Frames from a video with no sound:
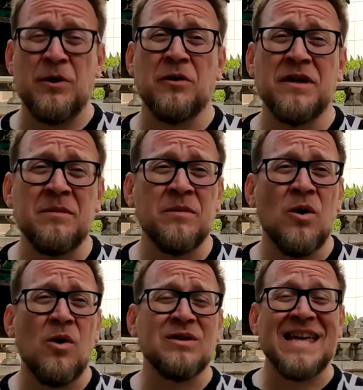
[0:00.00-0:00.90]
program
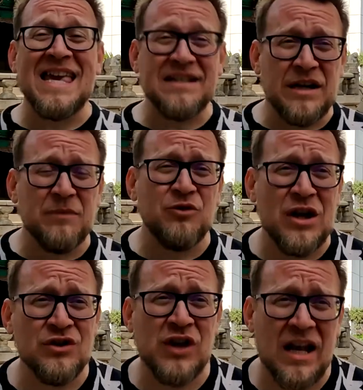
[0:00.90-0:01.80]
called K-Startup
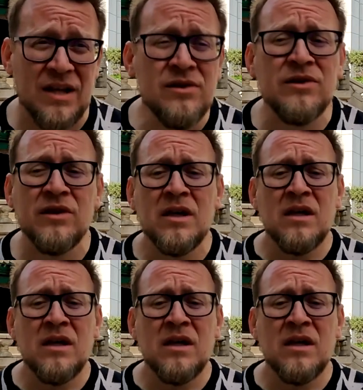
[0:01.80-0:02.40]
Grand Challenge.